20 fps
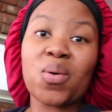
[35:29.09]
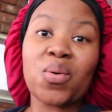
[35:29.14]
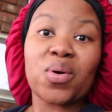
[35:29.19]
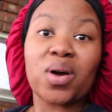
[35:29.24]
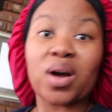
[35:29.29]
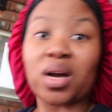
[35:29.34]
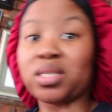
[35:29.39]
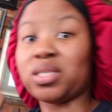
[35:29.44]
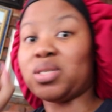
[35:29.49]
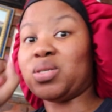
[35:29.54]

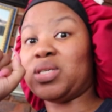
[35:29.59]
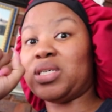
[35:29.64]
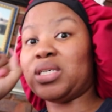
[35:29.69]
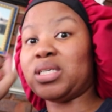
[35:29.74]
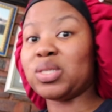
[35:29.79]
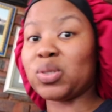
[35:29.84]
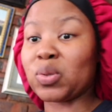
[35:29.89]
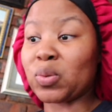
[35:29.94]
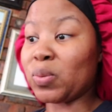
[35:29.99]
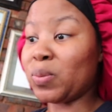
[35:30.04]

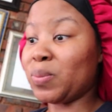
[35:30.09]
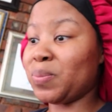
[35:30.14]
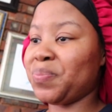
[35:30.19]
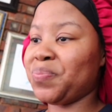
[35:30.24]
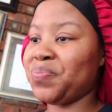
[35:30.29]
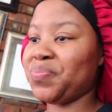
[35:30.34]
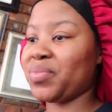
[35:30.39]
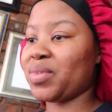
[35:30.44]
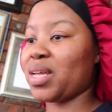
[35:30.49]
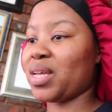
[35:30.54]
Katanito.
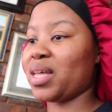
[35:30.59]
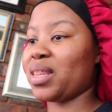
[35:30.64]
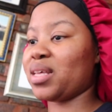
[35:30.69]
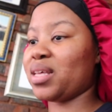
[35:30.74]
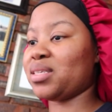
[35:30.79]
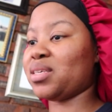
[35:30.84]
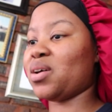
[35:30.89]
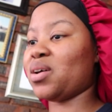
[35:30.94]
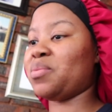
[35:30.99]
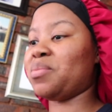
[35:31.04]

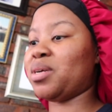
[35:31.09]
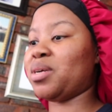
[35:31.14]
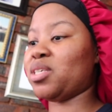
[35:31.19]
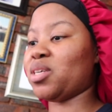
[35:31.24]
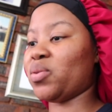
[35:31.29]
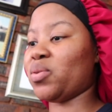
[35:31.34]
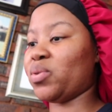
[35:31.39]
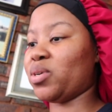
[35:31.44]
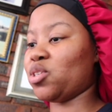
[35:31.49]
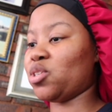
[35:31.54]
That's how much
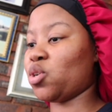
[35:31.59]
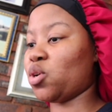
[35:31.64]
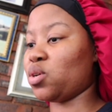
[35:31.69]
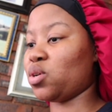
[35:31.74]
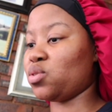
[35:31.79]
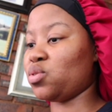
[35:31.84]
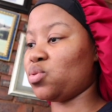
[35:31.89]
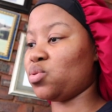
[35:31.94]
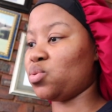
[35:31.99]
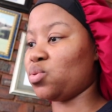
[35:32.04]
I watch
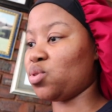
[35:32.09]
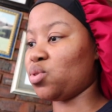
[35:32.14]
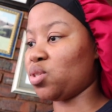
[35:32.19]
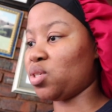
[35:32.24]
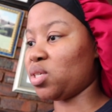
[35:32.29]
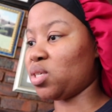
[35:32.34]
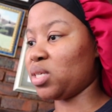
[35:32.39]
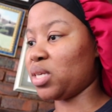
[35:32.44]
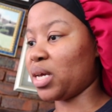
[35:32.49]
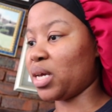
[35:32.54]
cartoons.
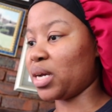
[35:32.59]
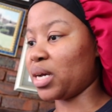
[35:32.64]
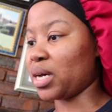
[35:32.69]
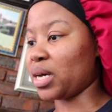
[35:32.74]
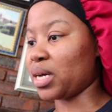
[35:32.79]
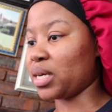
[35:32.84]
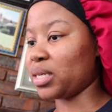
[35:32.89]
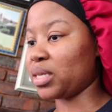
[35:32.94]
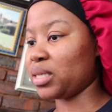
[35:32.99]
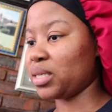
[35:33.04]

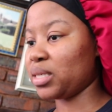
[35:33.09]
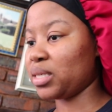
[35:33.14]
Nengan.